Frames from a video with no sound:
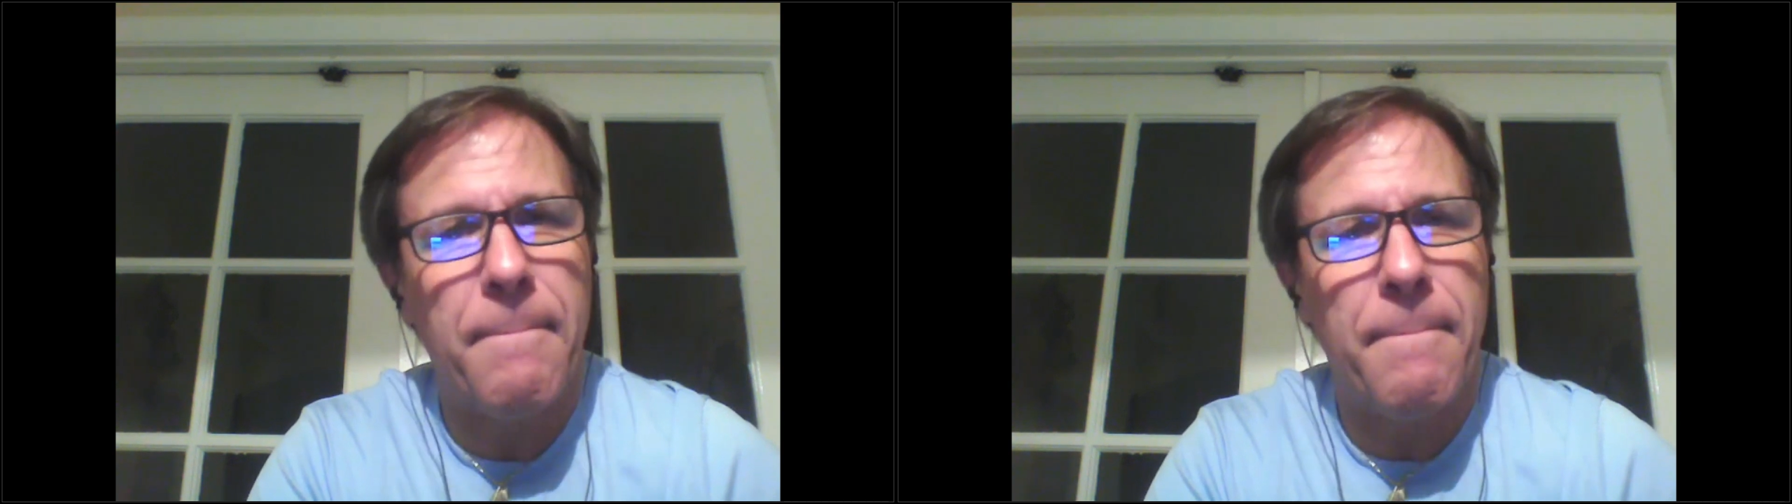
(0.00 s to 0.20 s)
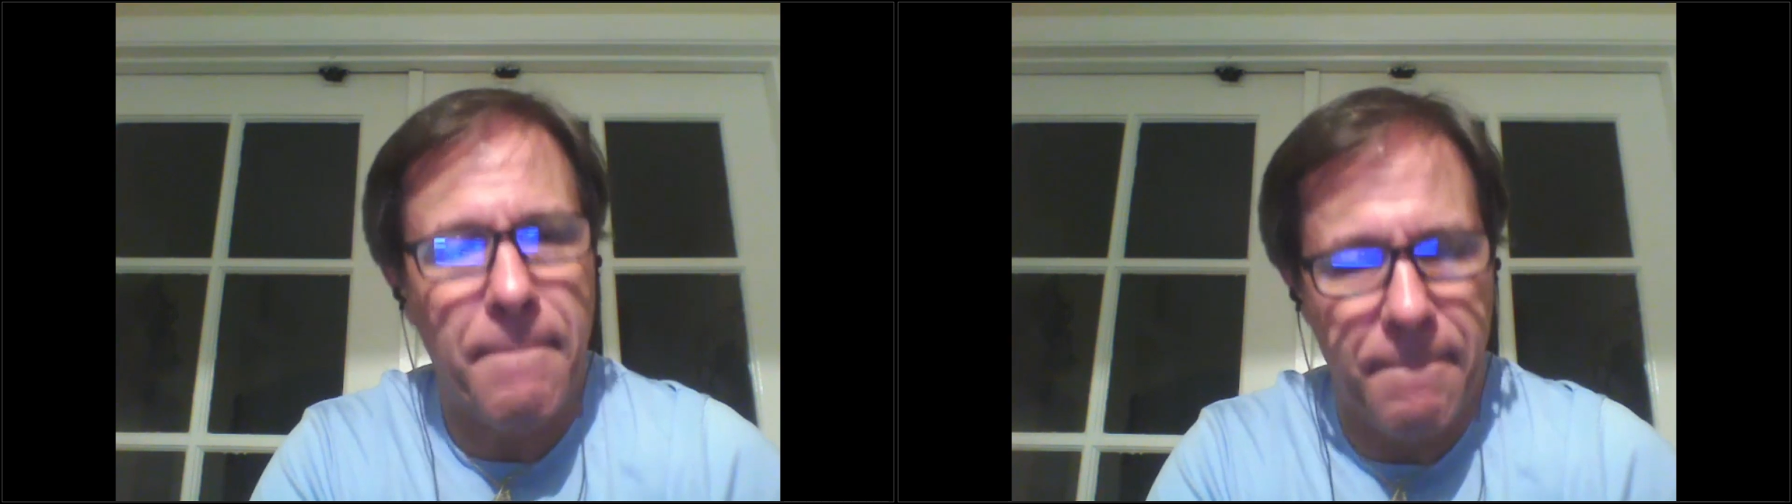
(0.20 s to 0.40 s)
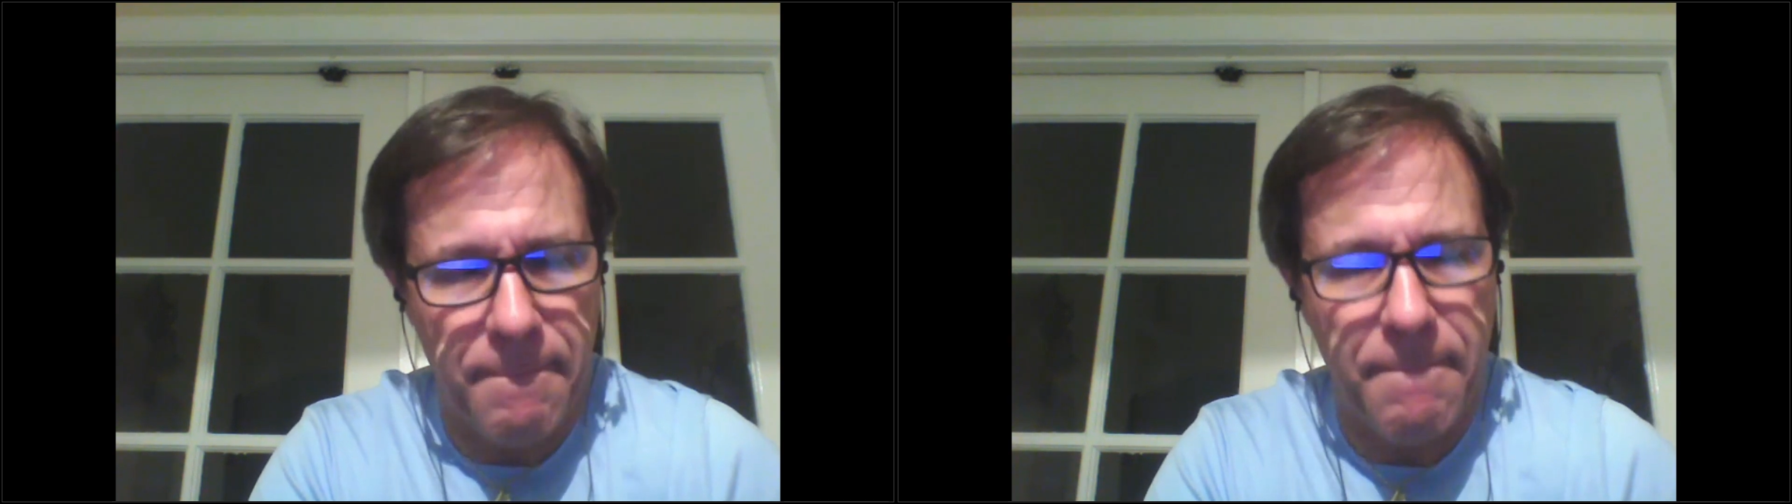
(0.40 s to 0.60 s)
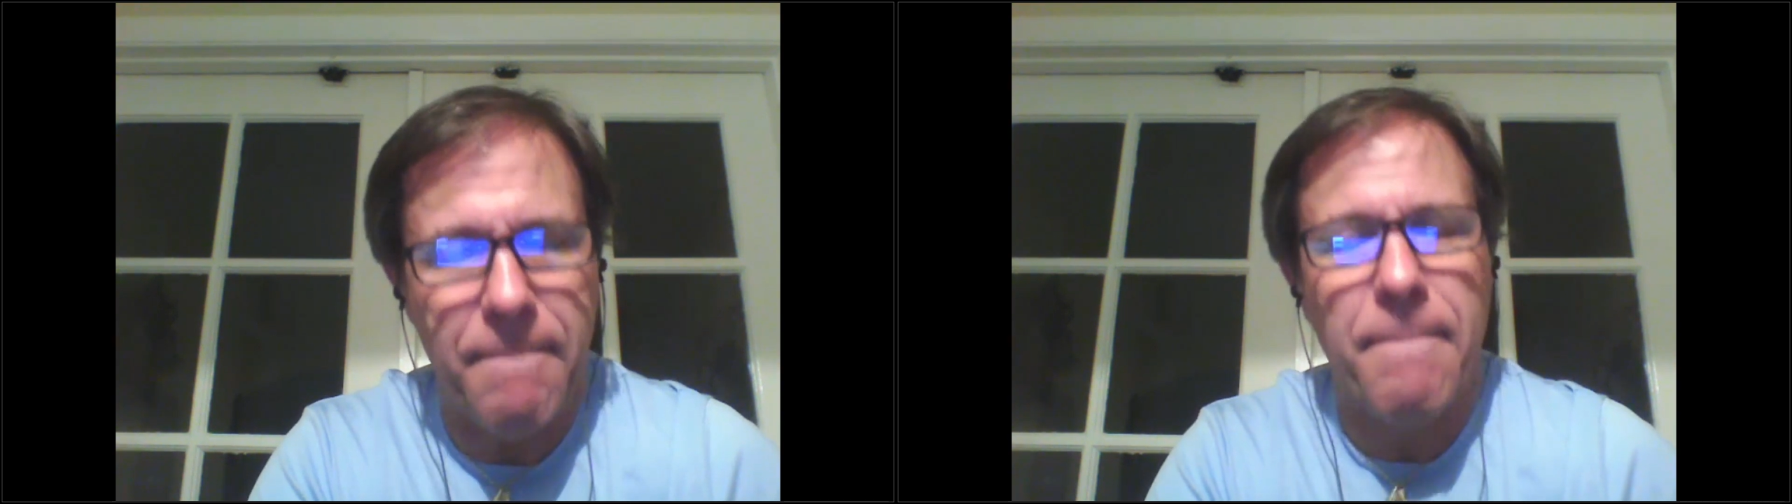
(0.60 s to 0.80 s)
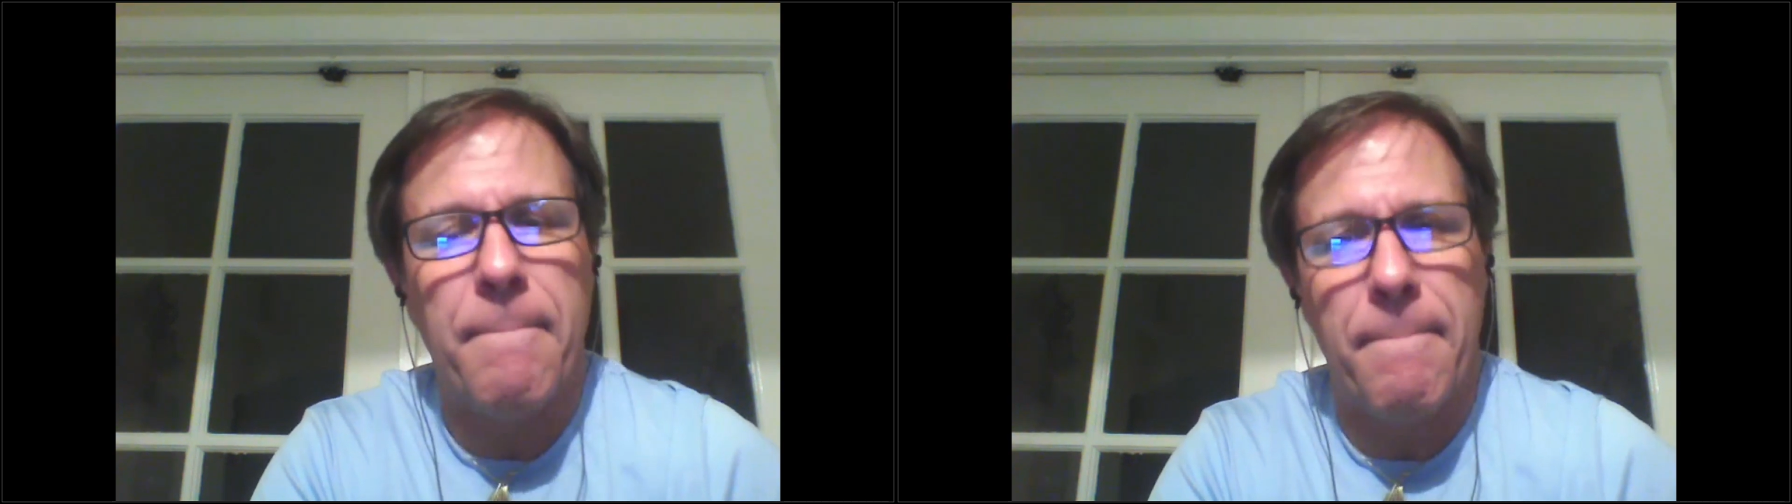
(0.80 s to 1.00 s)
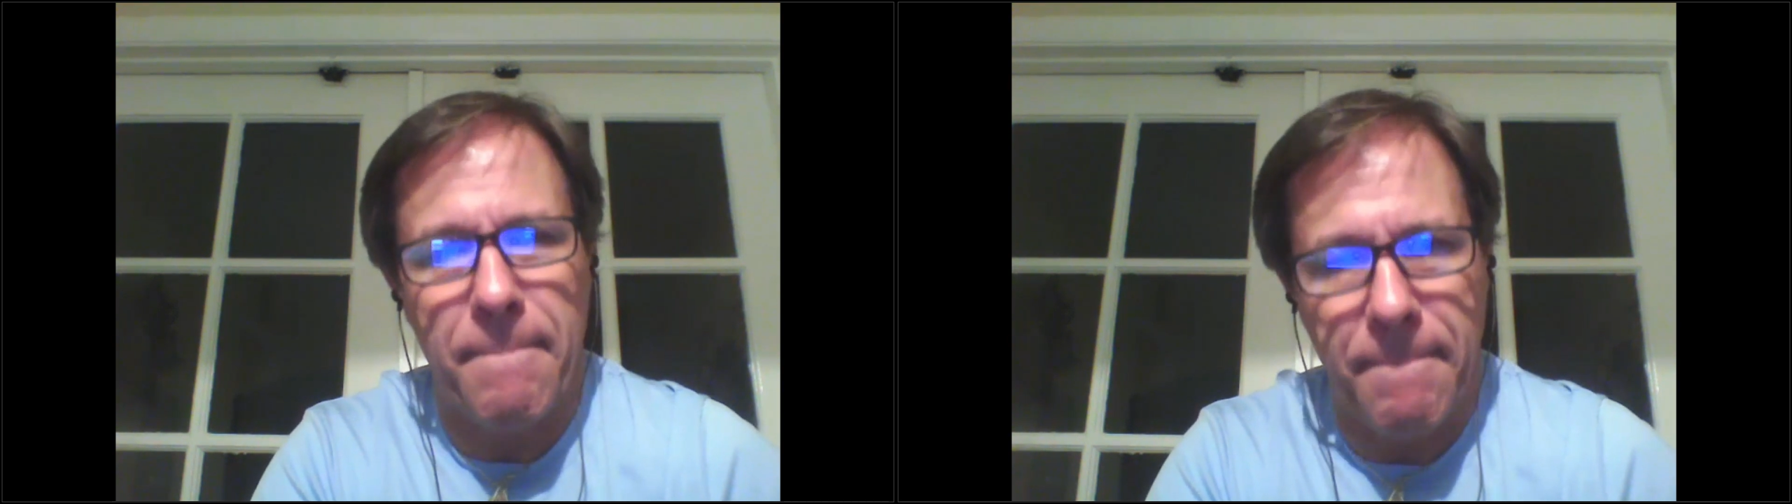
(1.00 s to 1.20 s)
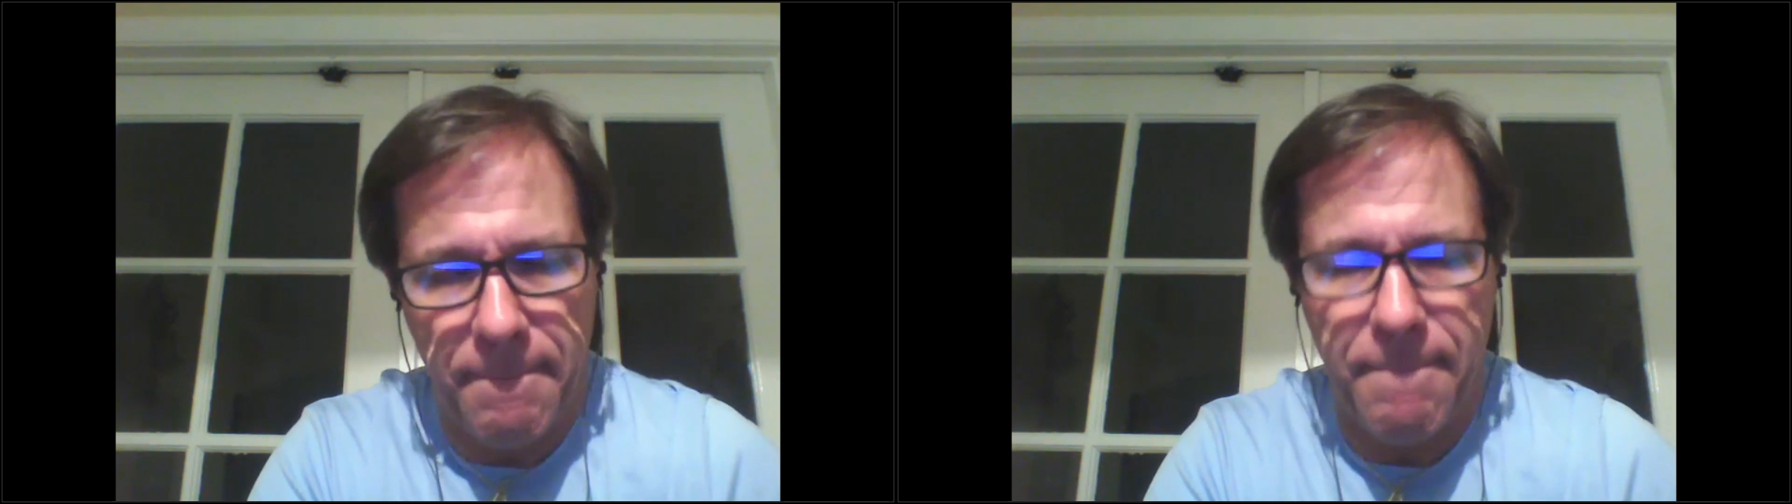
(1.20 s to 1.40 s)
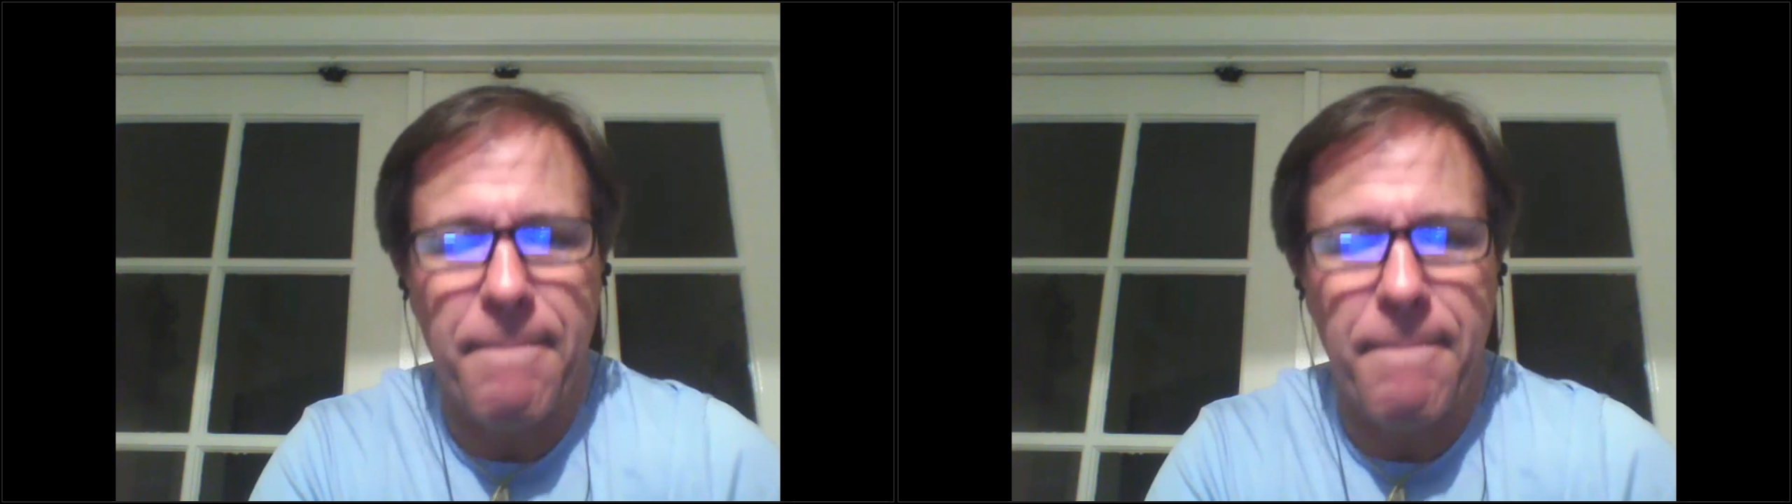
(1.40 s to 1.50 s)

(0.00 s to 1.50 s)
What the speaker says: It's not the scope